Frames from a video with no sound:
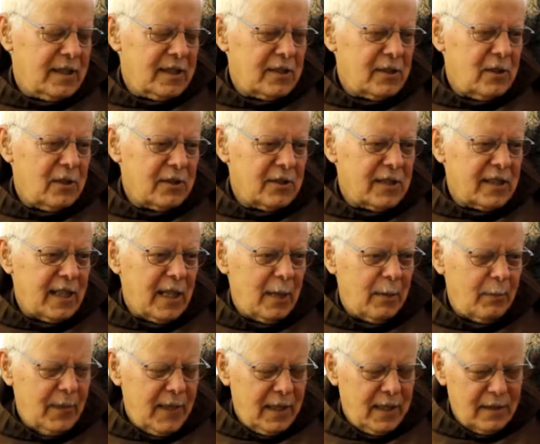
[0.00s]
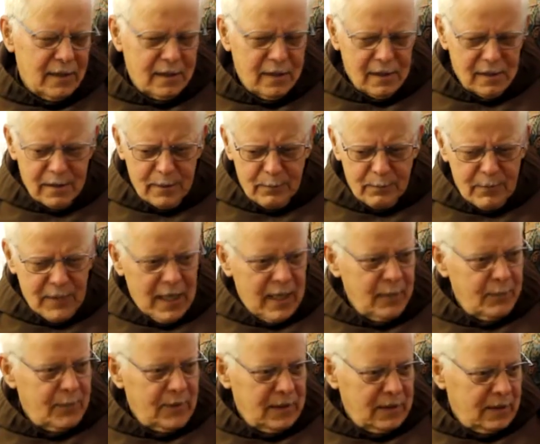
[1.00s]
results came out in the
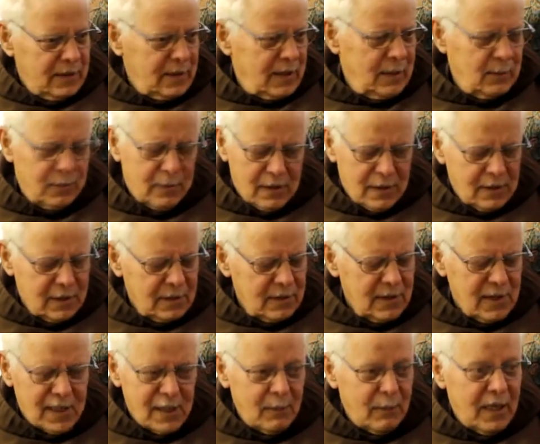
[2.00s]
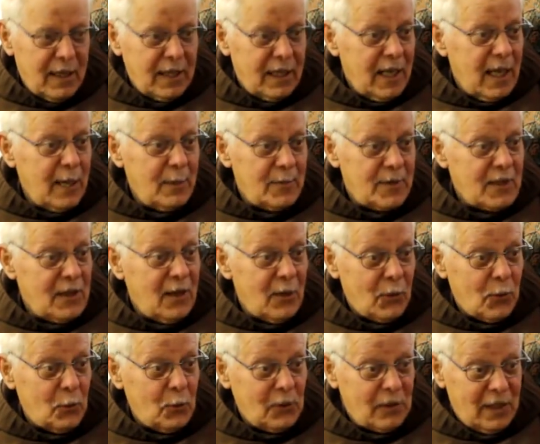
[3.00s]
paper and I didn't see my name,
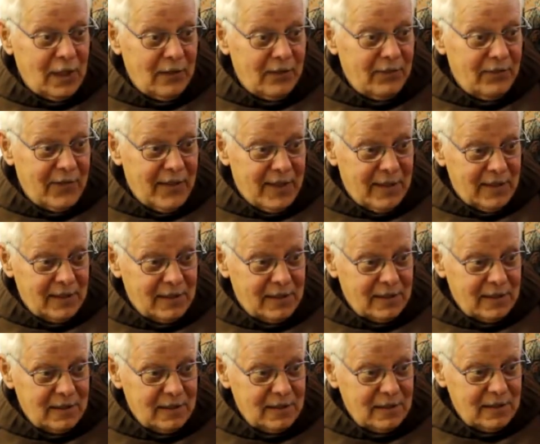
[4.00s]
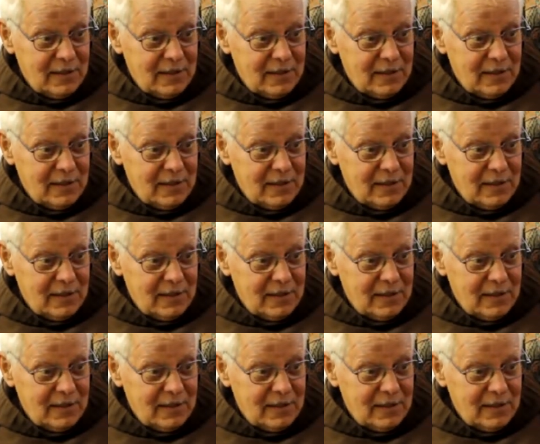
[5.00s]
so I thought I'd failed.